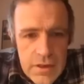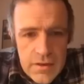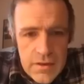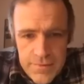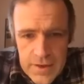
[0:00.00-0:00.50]

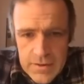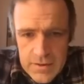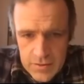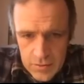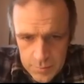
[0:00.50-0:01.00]

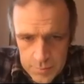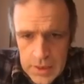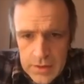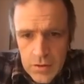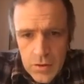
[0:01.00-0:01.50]
Effects on
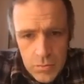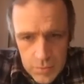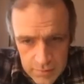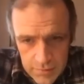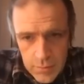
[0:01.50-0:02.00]
Plant Growth
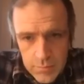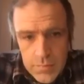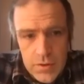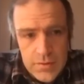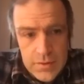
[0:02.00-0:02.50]

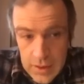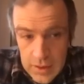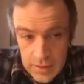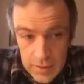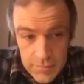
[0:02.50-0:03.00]
Development
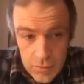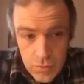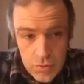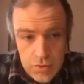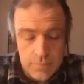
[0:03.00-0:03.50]
and
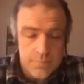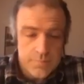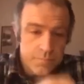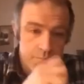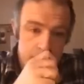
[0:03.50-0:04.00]
Evolution.
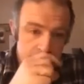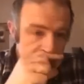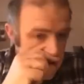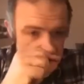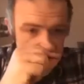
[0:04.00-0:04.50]

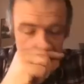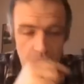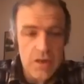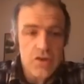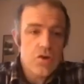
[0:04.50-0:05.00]
So
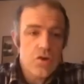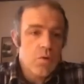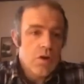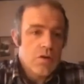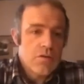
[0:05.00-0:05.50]
I show a
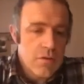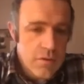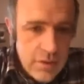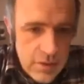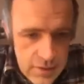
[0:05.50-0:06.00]
lot
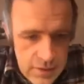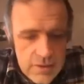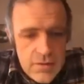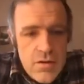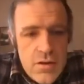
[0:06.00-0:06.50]

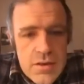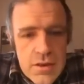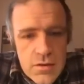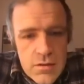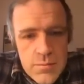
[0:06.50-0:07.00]
that
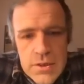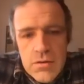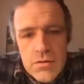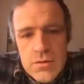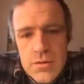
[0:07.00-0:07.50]
article
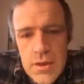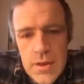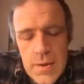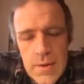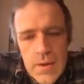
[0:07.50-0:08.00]
because
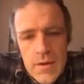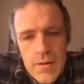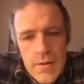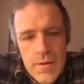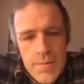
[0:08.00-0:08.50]

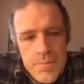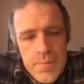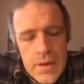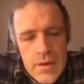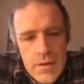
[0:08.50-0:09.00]

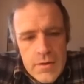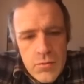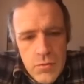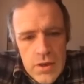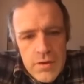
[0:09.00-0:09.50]
it's
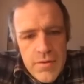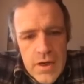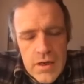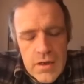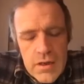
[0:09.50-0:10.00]
really
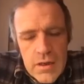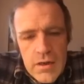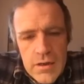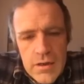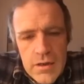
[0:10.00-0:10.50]
very
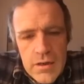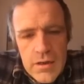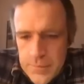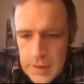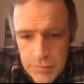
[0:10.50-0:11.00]
clear.
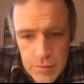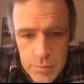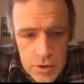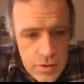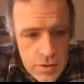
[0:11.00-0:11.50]

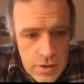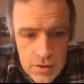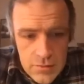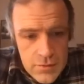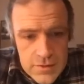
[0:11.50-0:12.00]
Everybody can
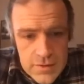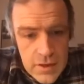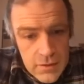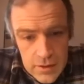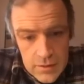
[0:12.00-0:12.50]

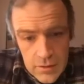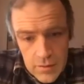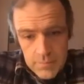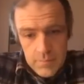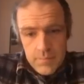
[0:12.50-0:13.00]
understand that
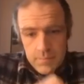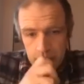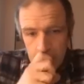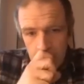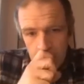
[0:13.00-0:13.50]

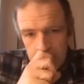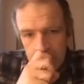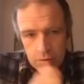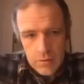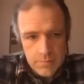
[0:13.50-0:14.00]
article.